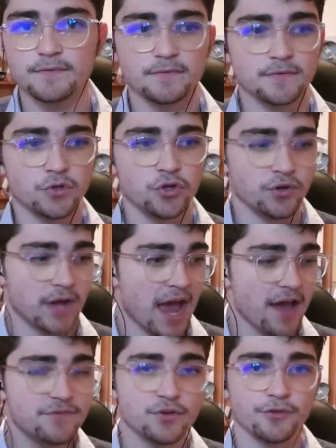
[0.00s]
you
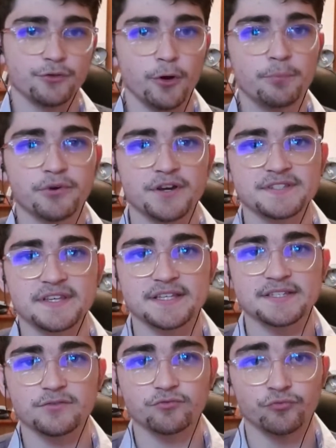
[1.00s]
have your thought
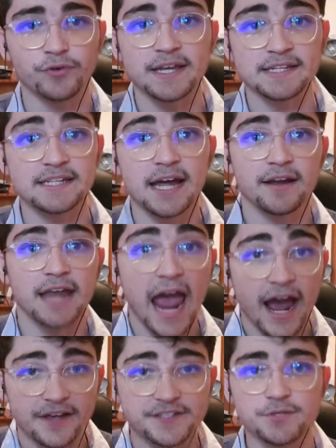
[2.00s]
process written down
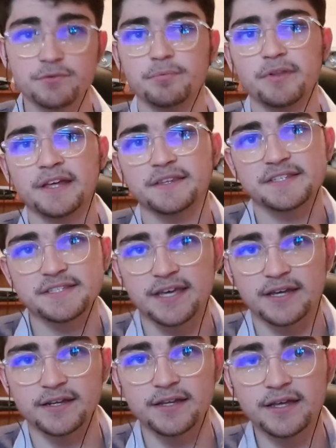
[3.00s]
as you were playing the set.